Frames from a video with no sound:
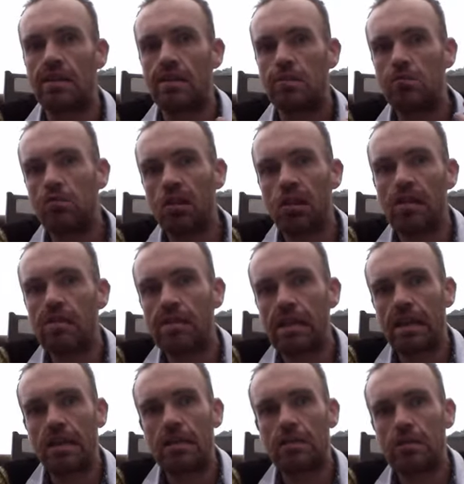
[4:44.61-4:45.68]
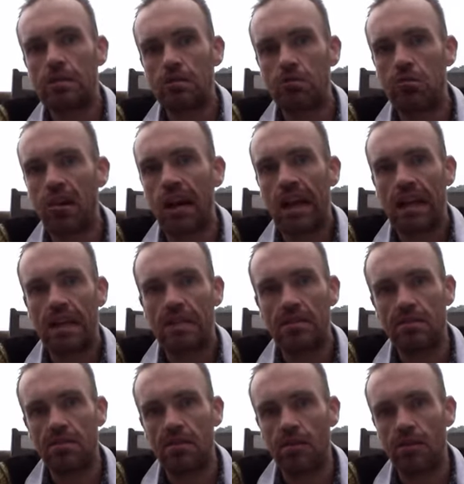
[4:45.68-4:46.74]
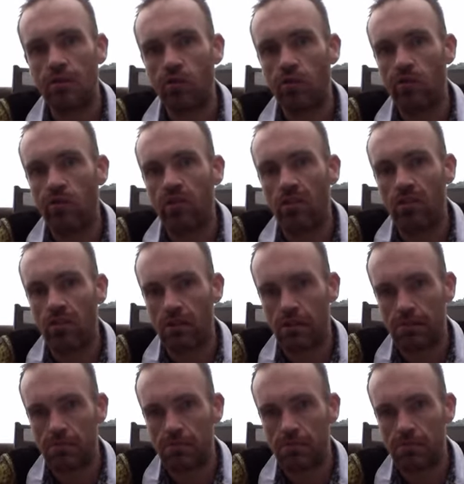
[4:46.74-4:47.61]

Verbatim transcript: and drive these trades forward